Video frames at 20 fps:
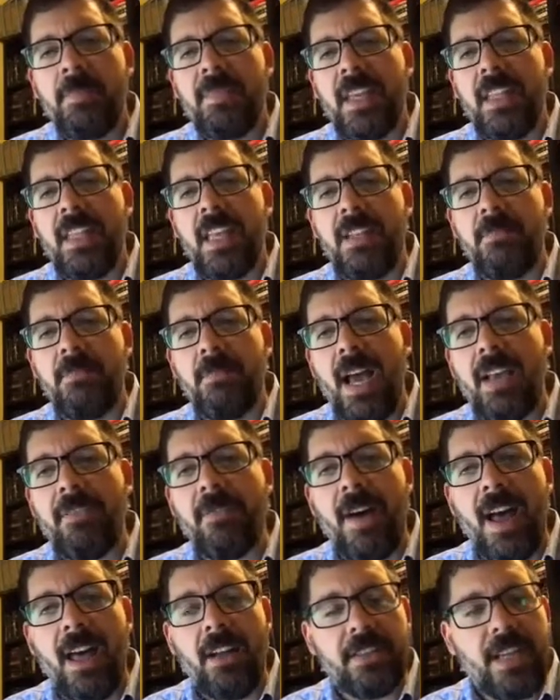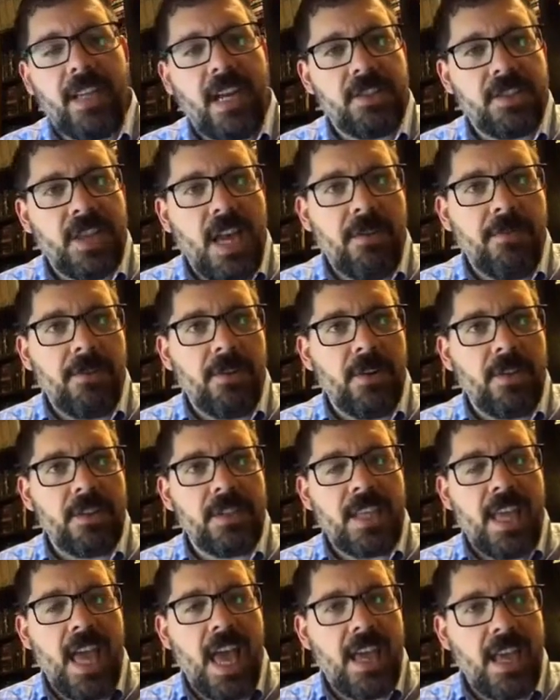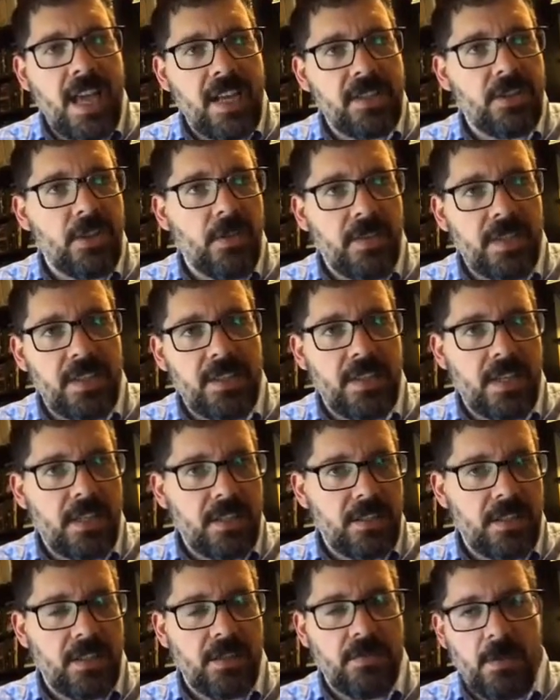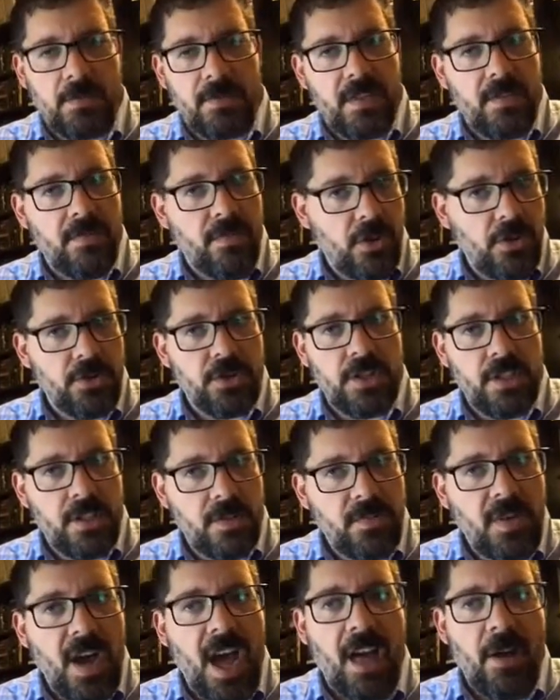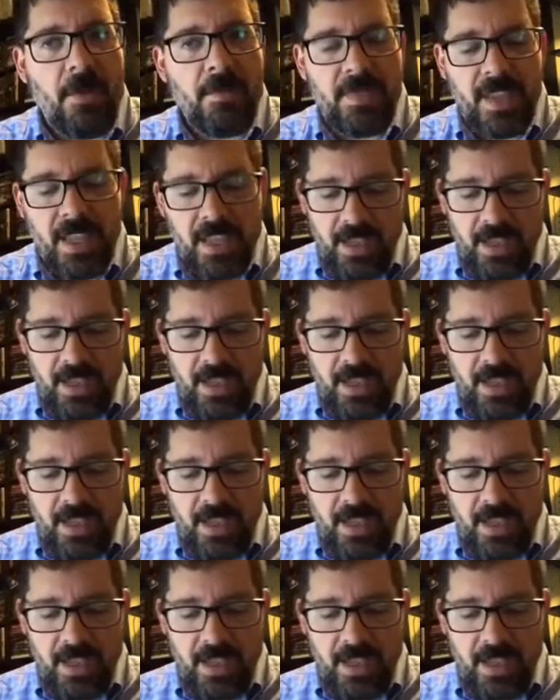And then myfile.cipher is the AES 256 encrypted version of the file.